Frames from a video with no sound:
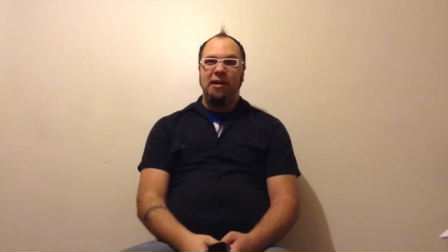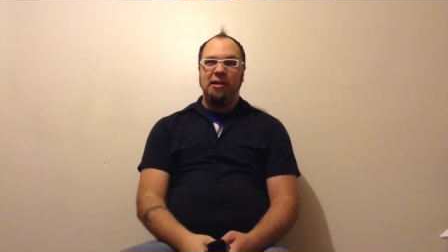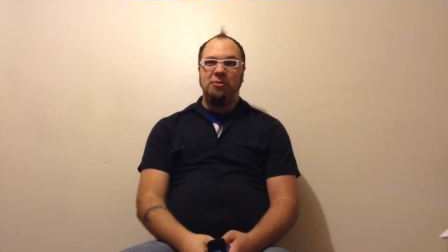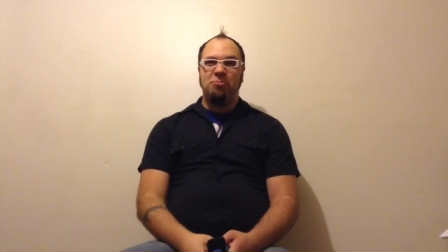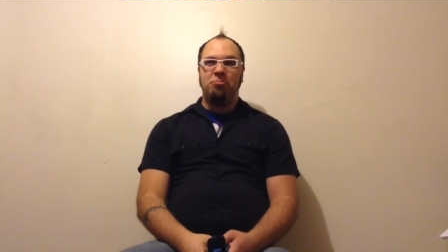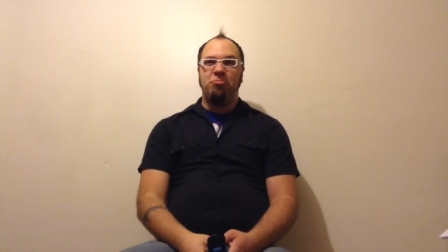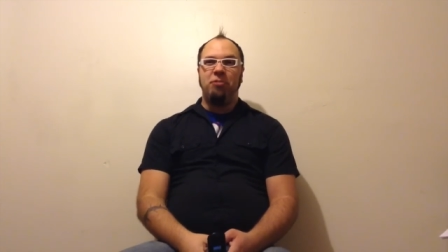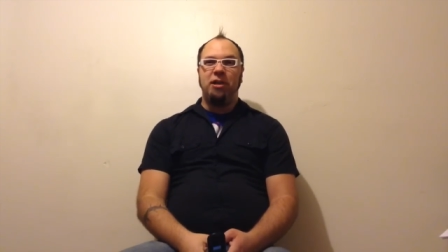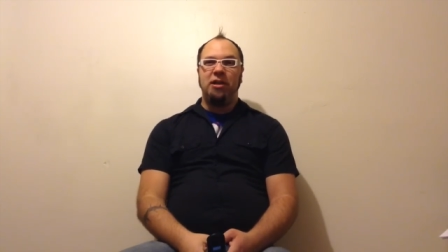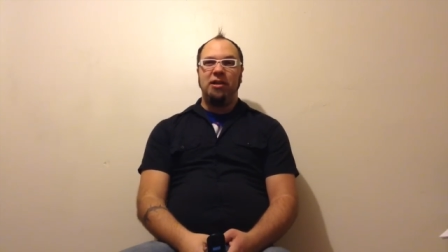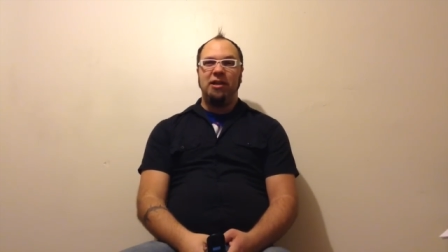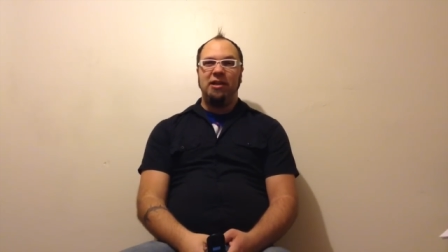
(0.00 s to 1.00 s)
it's
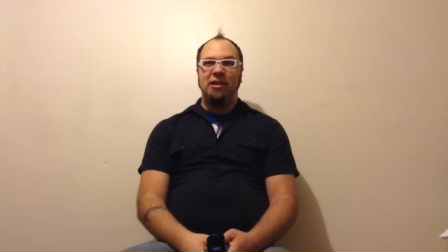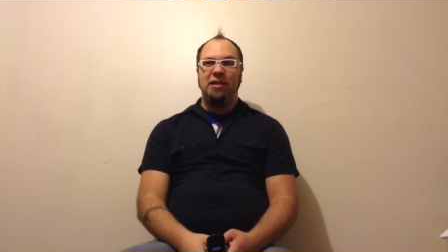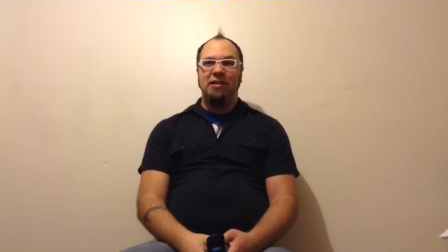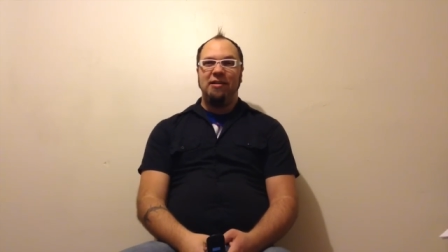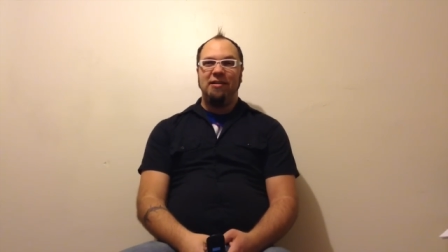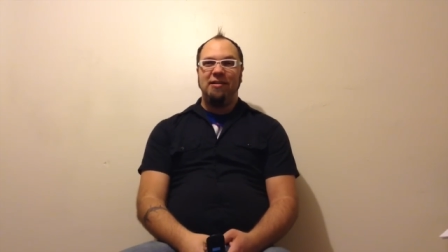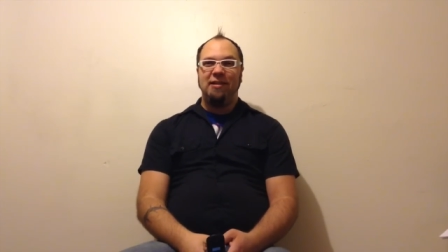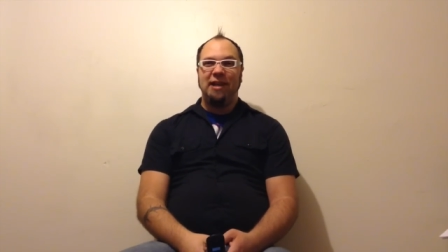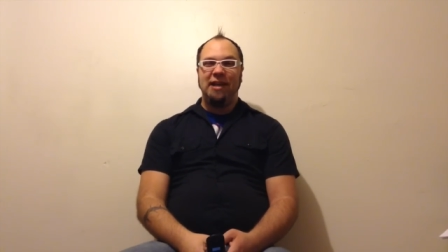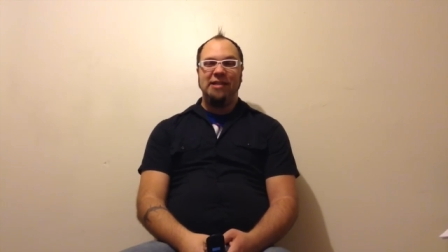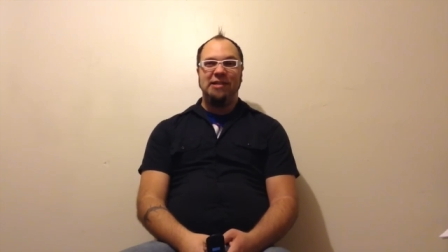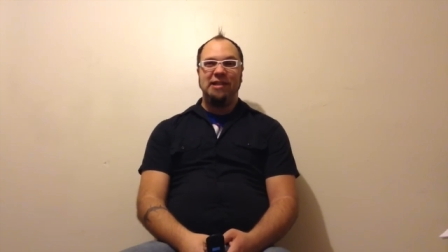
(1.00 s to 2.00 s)
really...
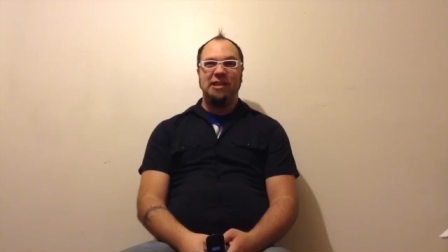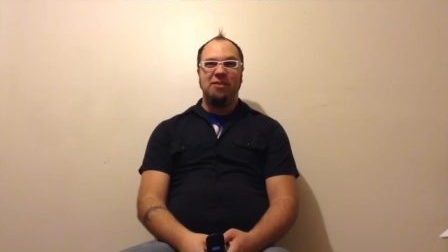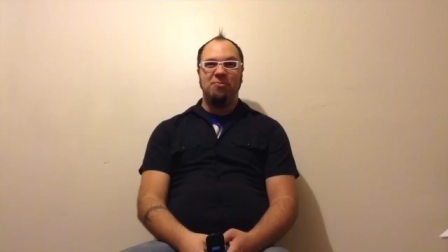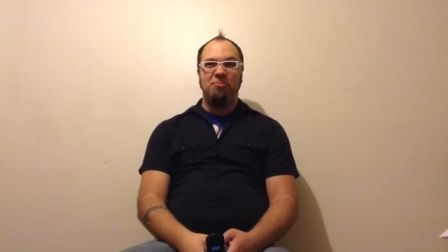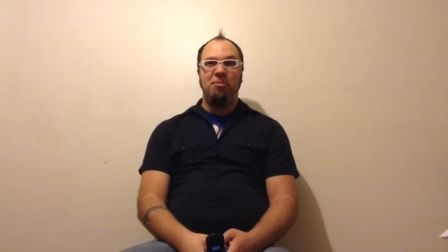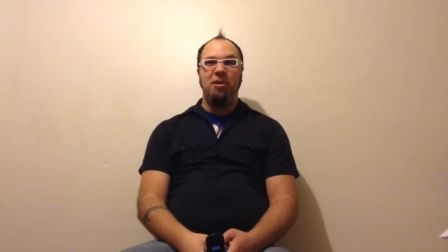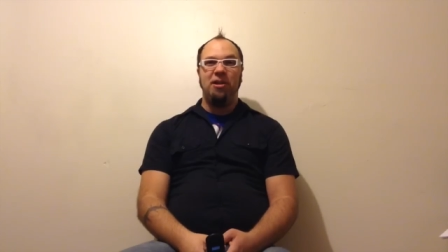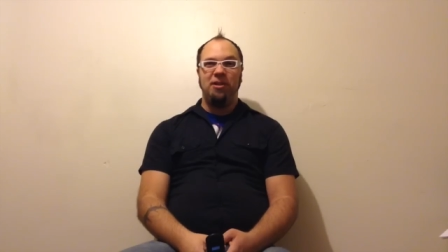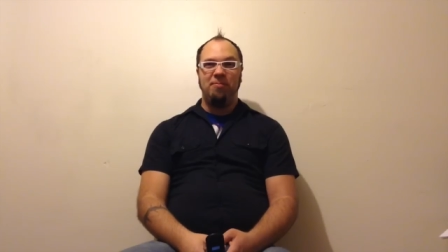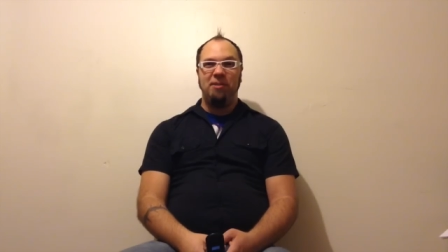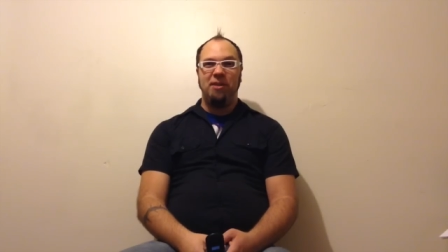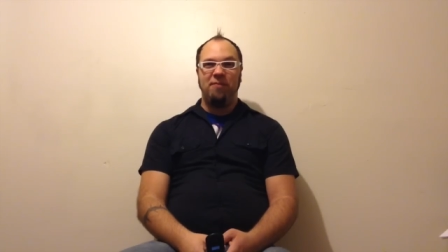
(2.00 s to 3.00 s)
HD has
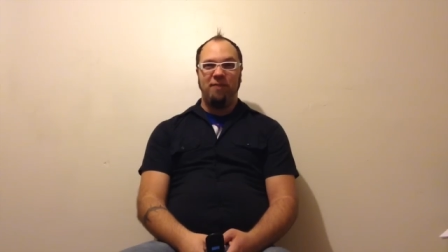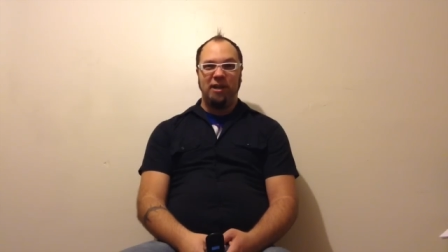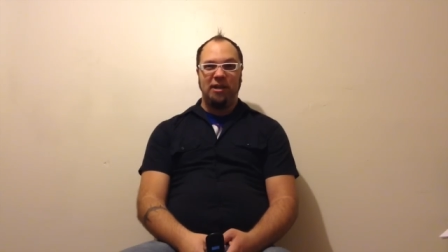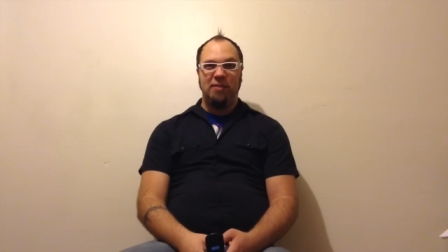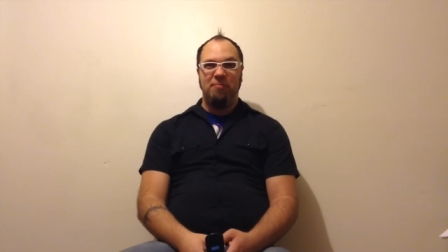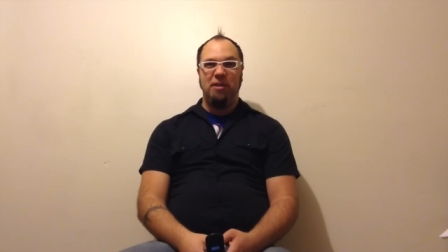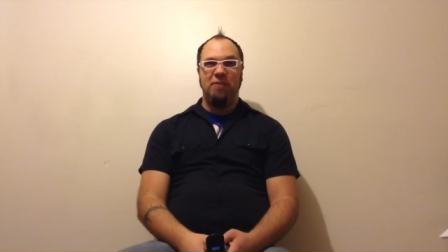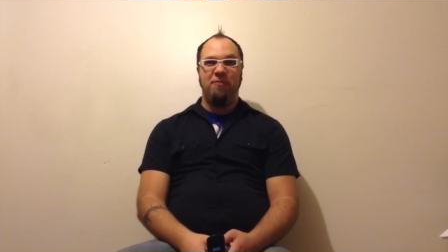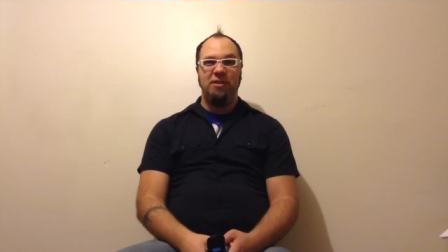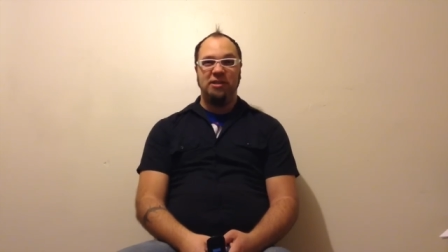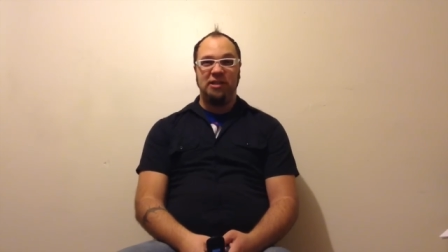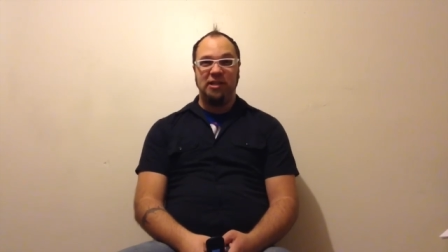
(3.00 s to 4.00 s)
really been affecting me
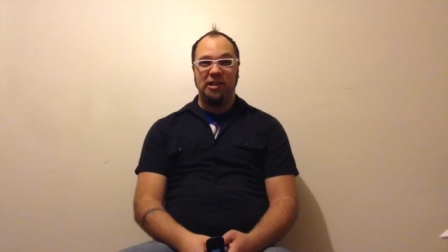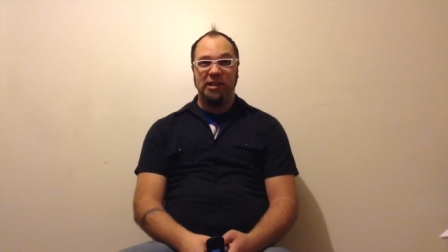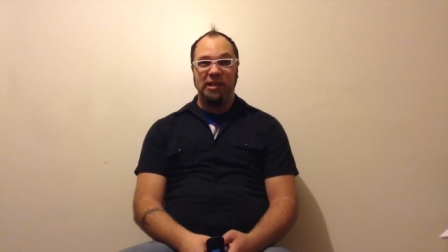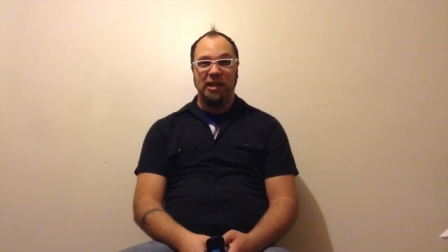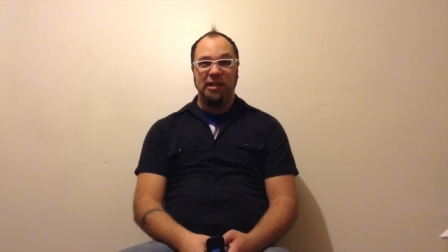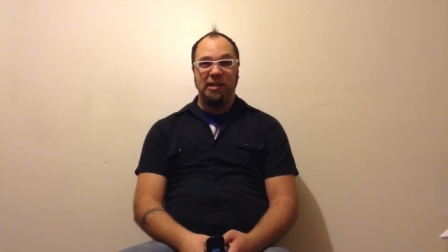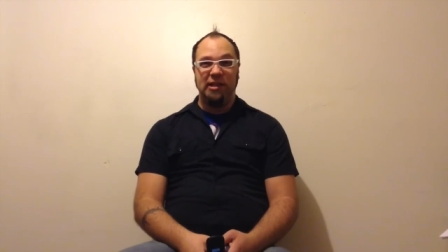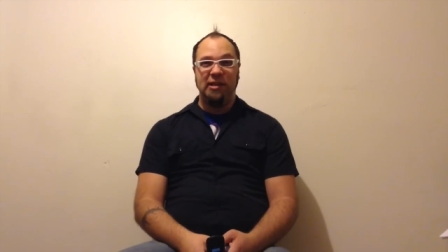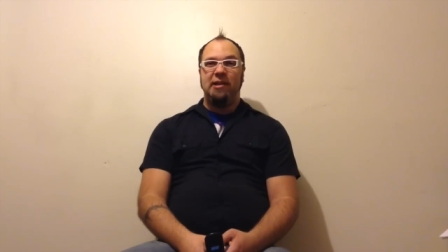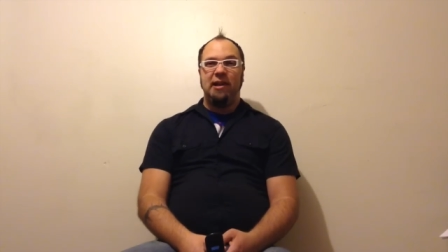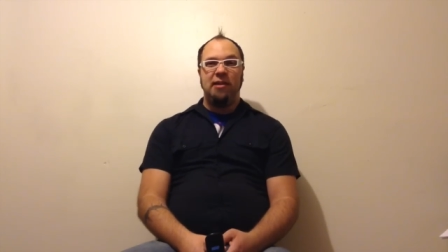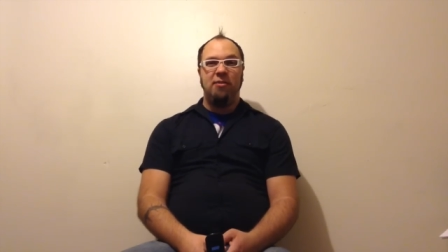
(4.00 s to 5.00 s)
physically lately.
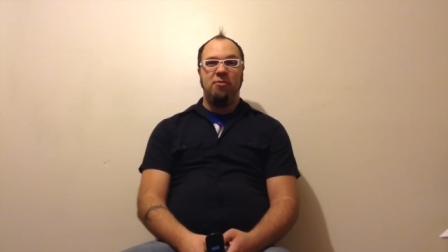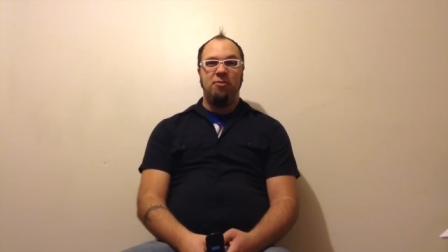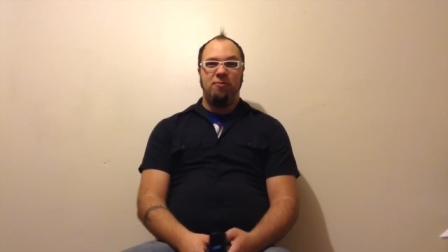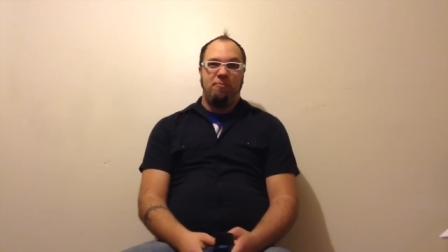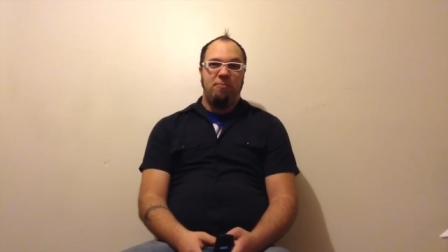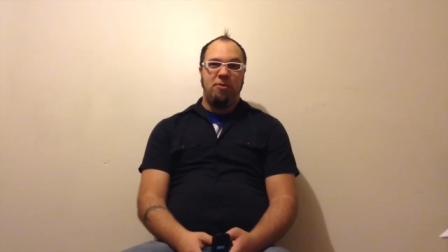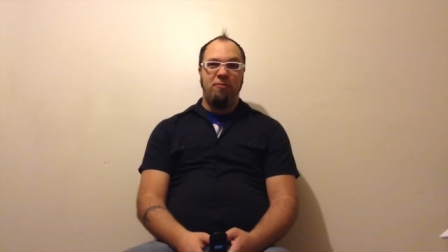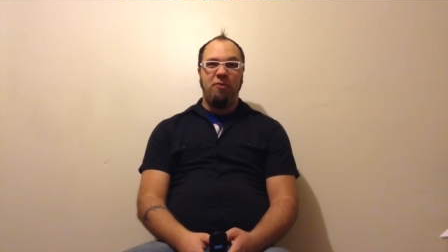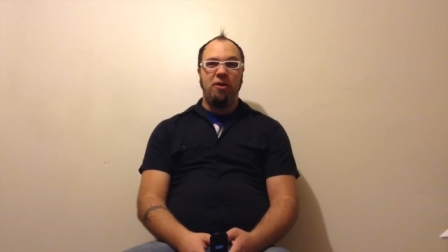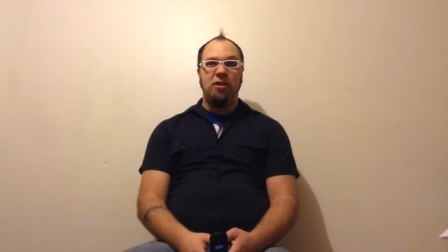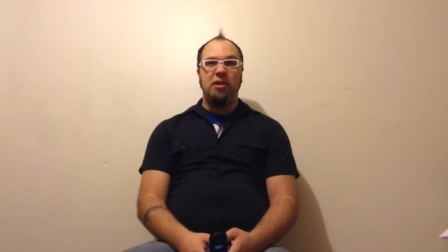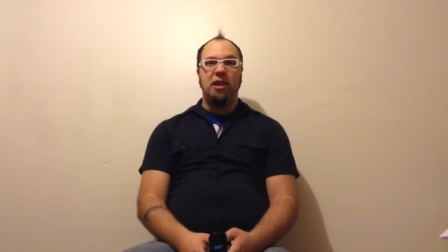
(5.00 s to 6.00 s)
I know the
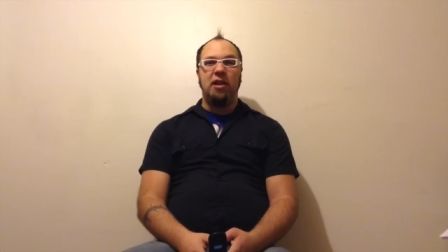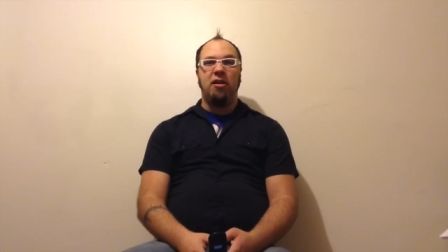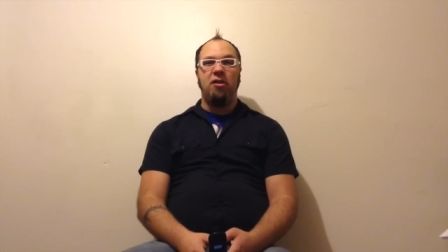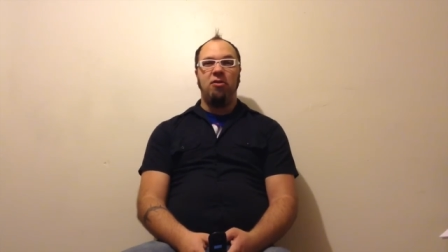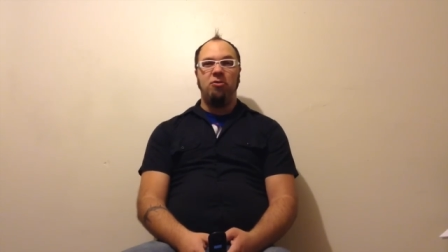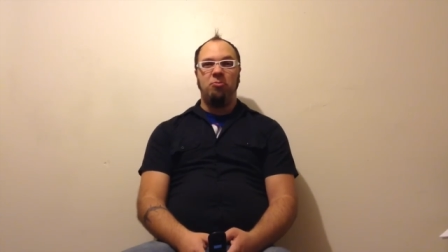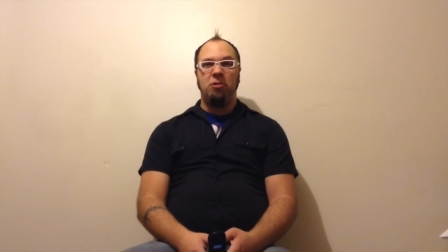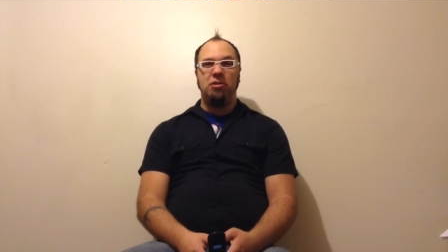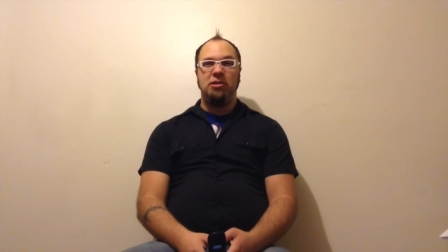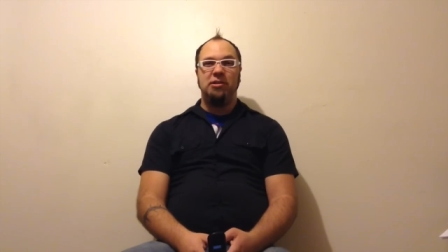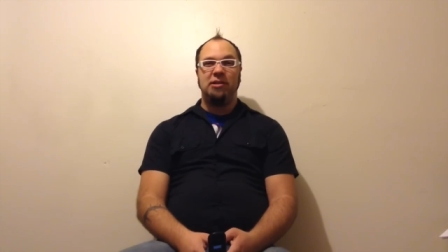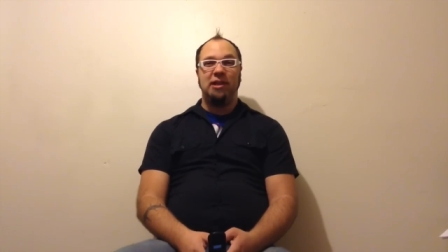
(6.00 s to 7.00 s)
farther that I go, the
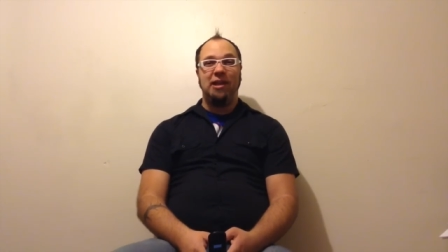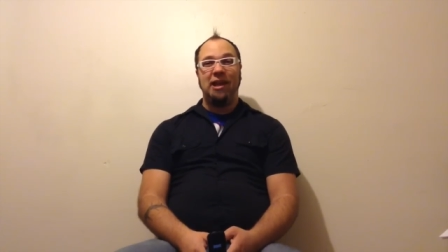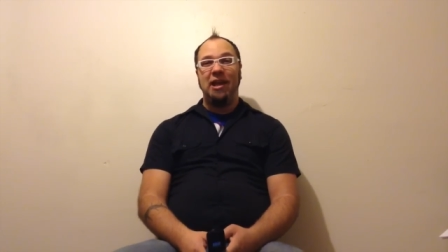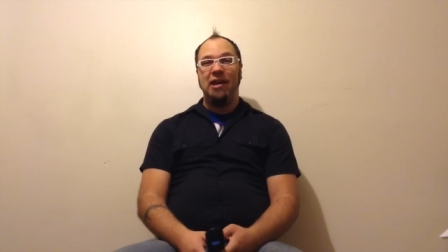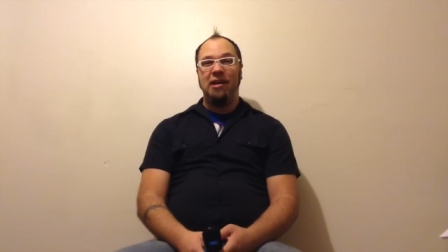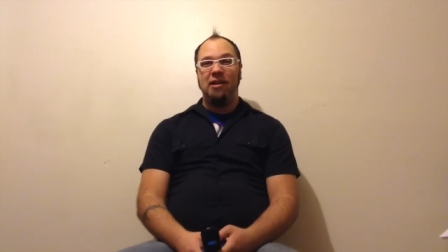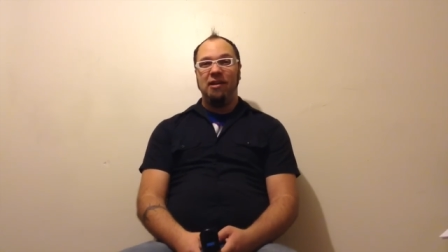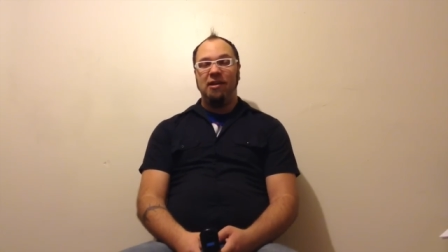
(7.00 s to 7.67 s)
worse it's going to get.